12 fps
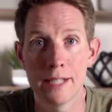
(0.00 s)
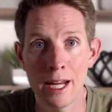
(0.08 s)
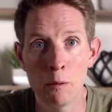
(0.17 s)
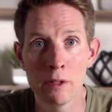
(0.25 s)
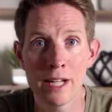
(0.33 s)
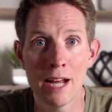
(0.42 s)

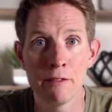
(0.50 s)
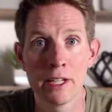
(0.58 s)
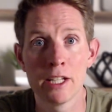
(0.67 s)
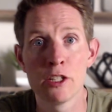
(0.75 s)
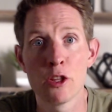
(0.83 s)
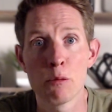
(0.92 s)
Today we're diving
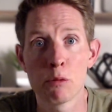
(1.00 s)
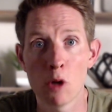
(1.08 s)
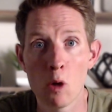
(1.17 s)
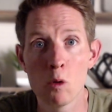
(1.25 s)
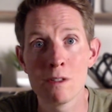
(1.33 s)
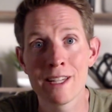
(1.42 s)
into the
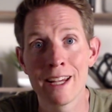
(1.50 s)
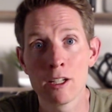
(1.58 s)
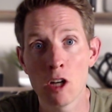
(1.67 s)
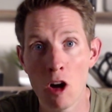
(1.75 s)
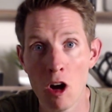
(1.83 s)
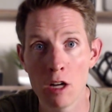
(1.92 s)
pros and
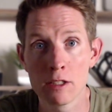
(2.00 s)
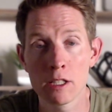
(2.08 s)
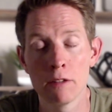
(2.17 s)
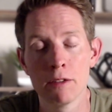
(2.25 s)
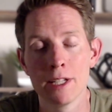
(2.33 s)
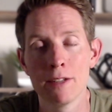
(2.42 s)
cons of